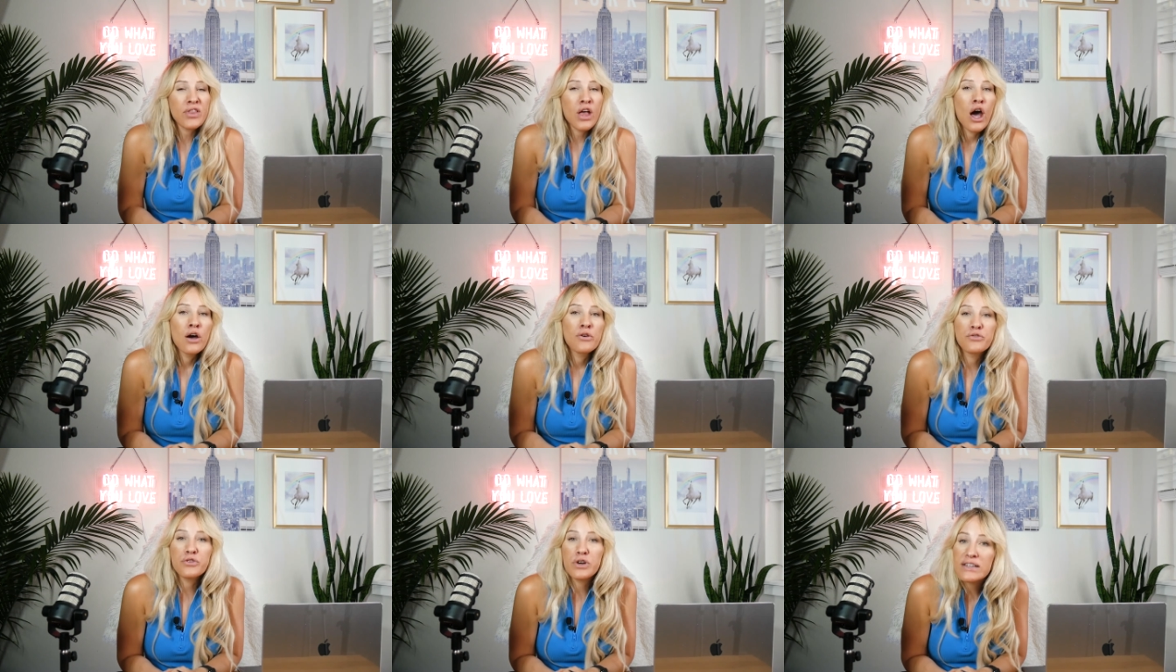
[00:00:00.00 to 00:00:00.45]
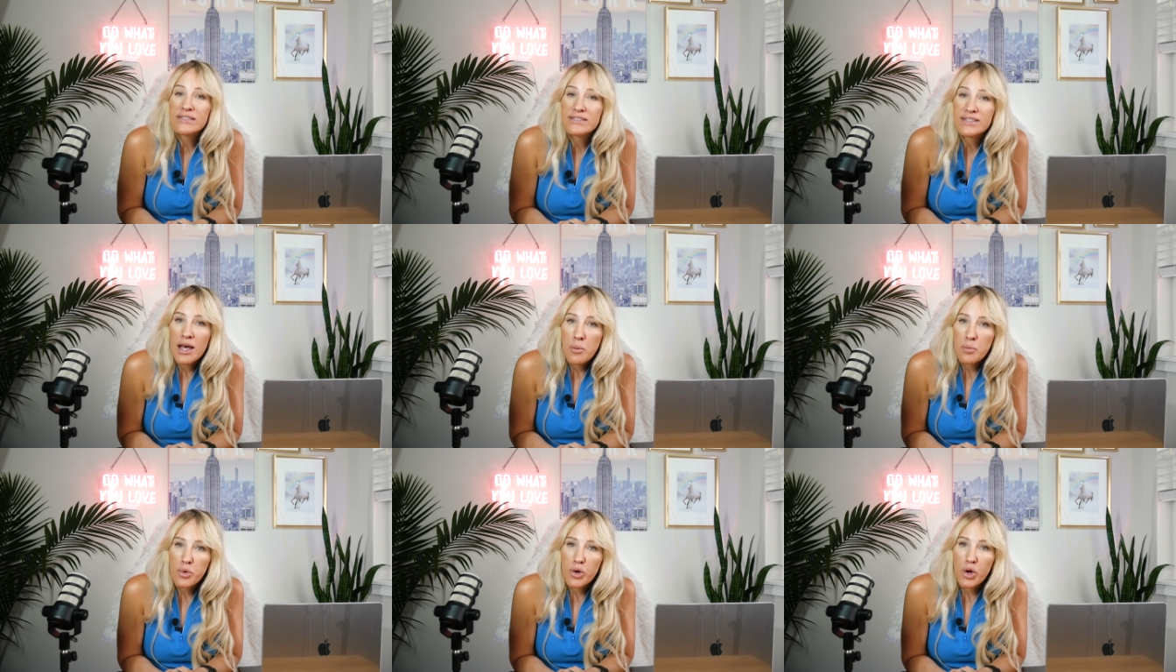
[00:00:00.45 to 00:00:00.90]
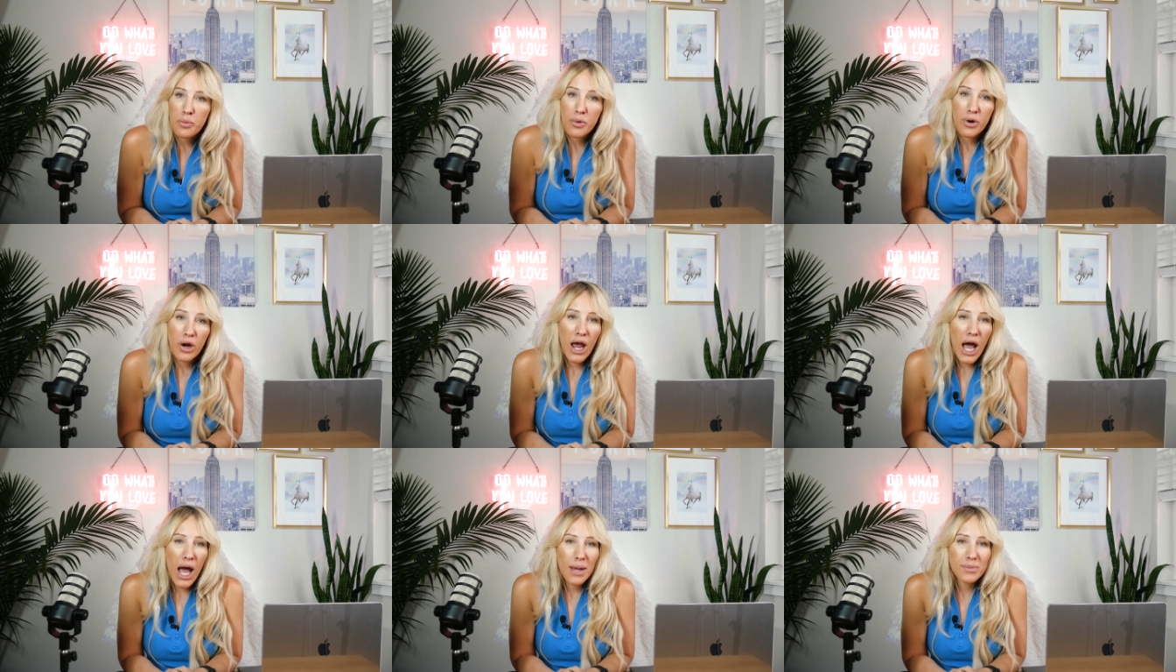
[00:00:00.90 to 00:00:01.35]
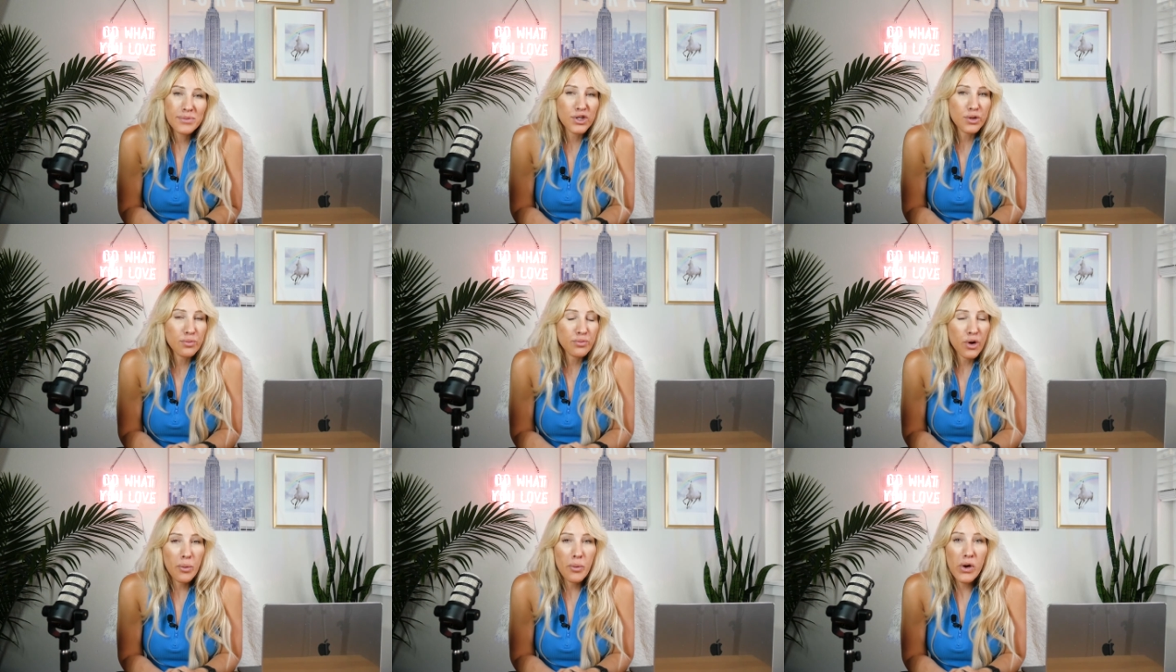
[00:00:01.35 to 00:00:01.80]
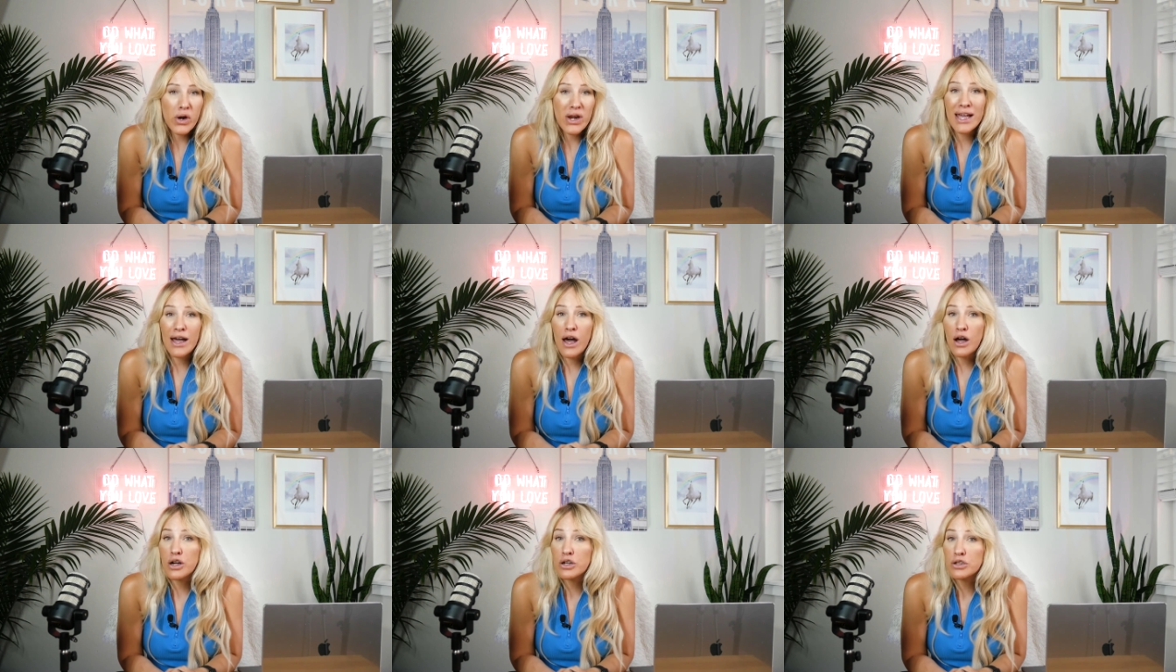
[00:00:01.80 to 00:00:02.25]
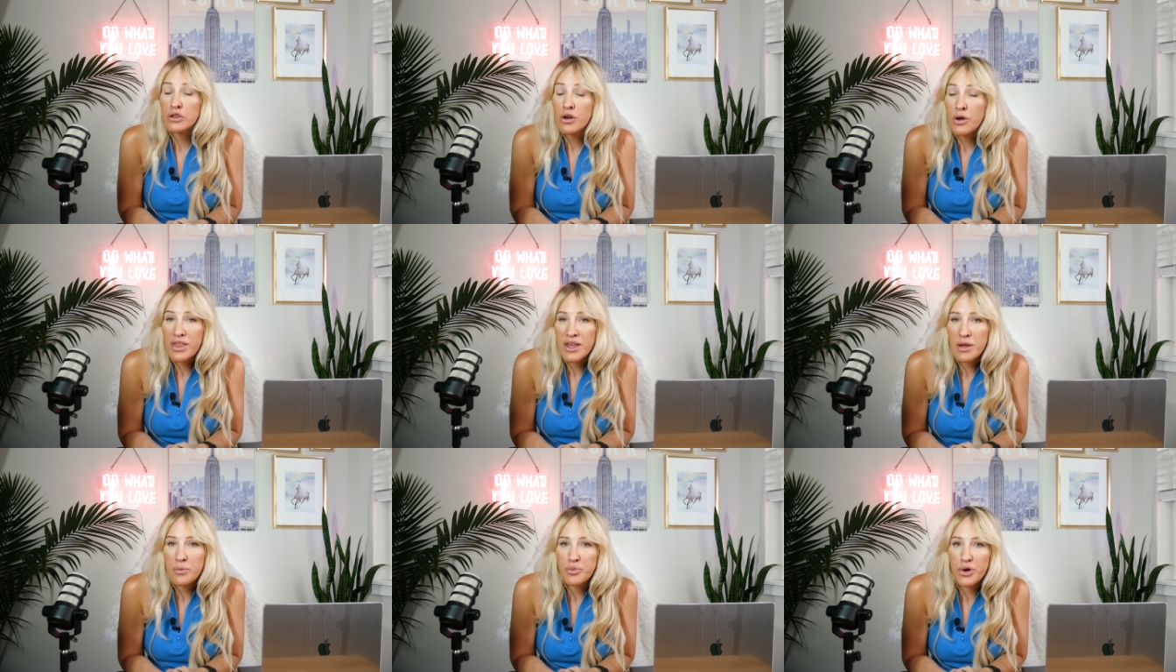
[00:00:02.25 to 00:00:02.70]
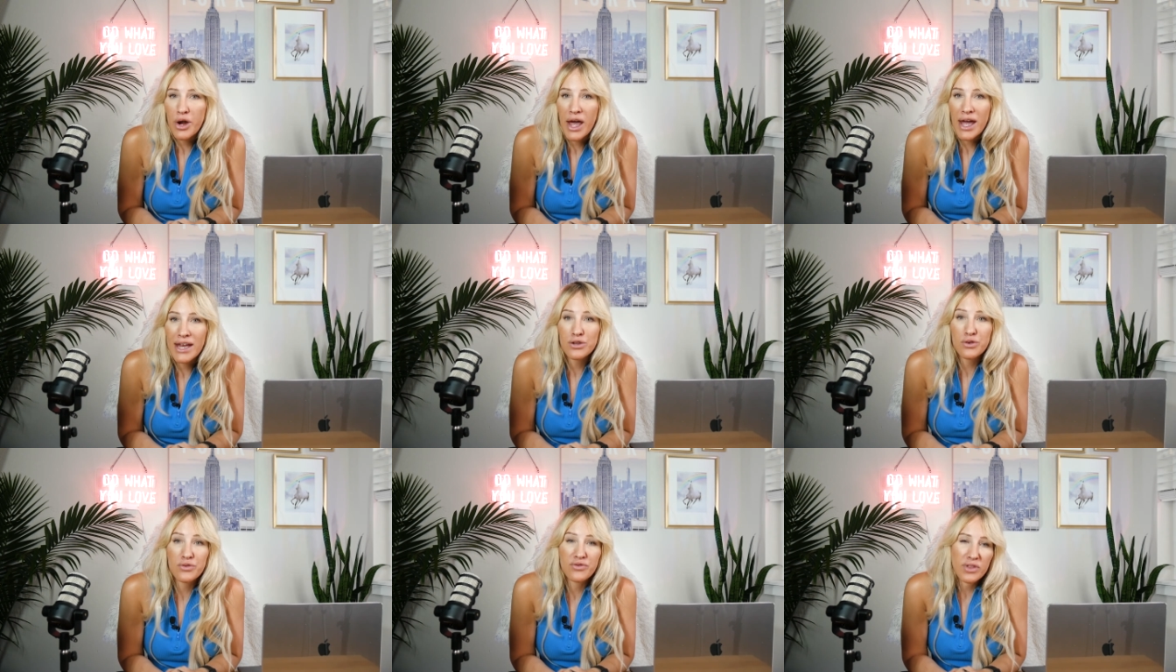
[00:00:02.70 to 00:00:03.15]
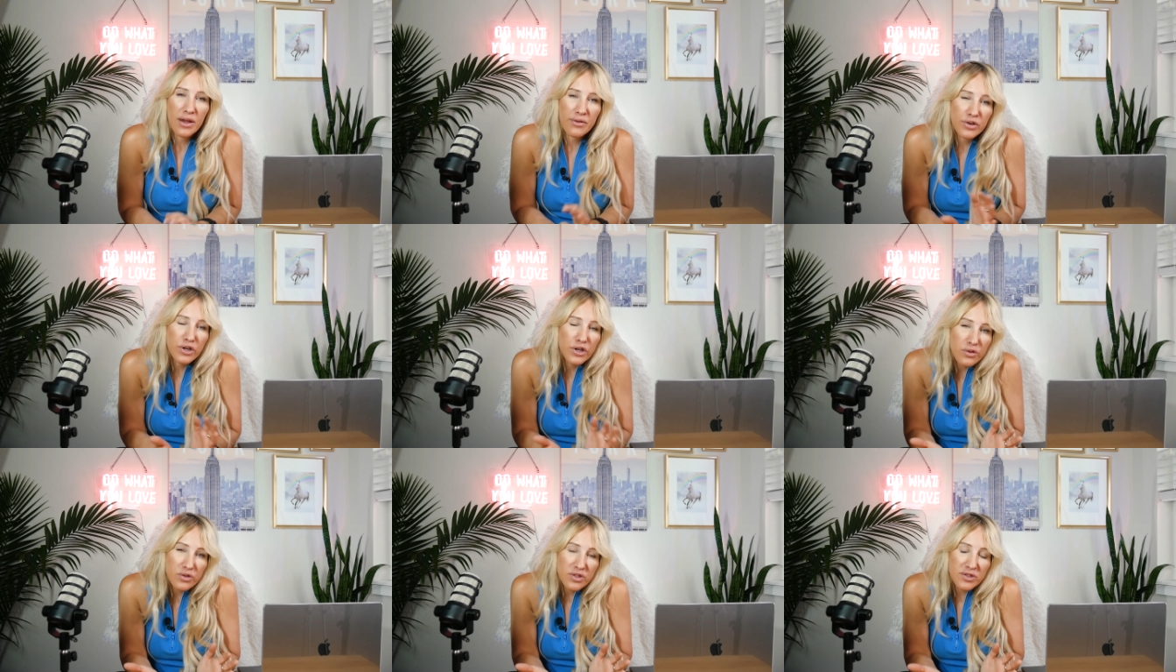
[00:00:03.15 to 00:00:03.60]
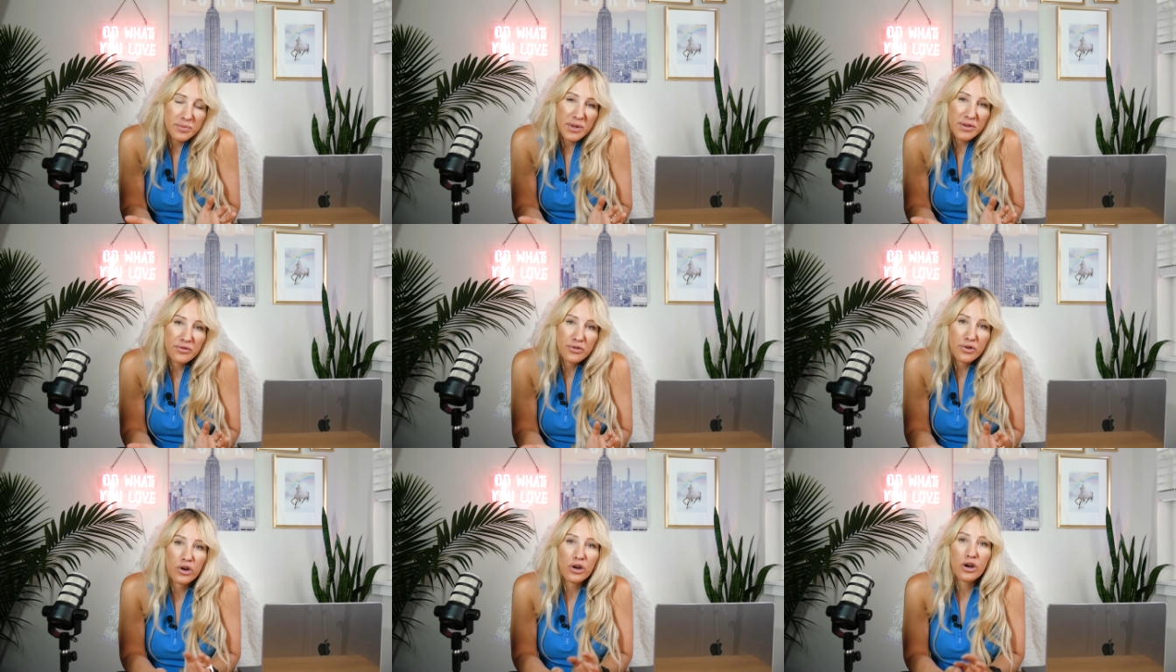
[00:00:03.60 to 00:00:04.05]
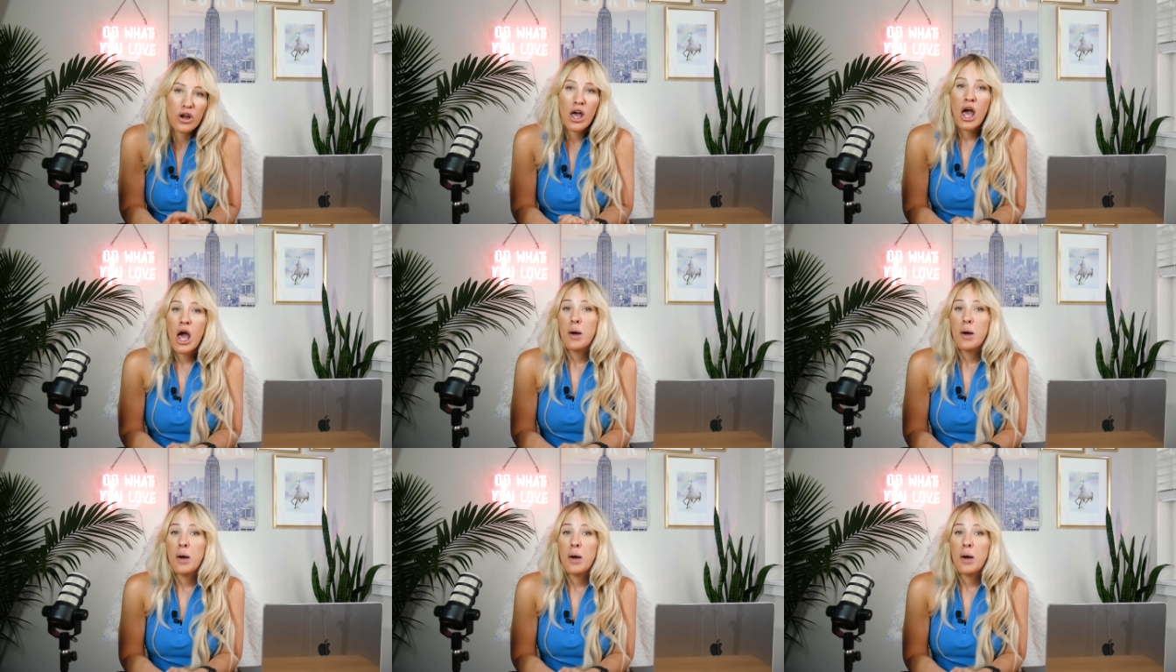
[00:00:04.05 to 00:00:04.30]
For example, perhaps you're promoting a clothing brand you've never used before,